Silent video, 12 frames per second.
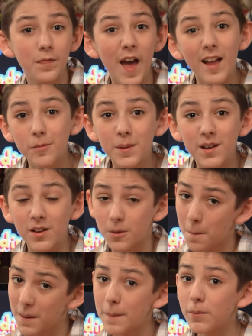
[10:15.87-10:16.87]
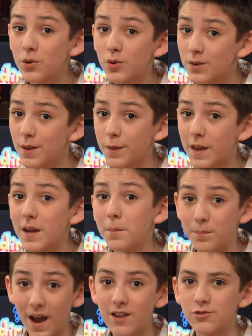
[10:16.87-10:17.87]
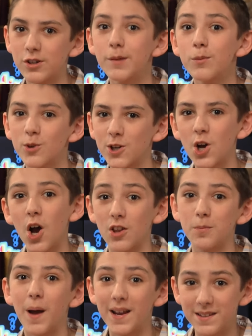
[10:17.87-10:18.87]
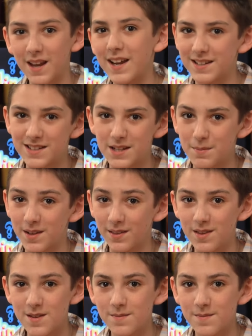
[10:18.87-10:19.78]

That's because people used to think bad dreams were caused by night demons.